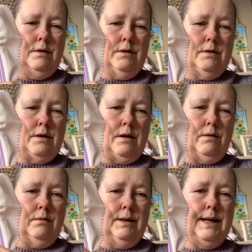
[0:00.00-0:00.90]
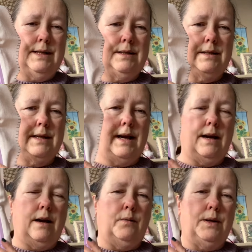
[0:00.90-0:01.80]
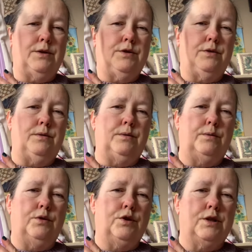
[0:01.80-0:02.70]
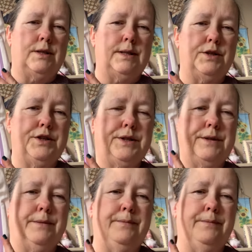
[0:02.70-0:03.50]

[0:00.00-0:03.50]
So yesterday I went to Yorkshire Stitchers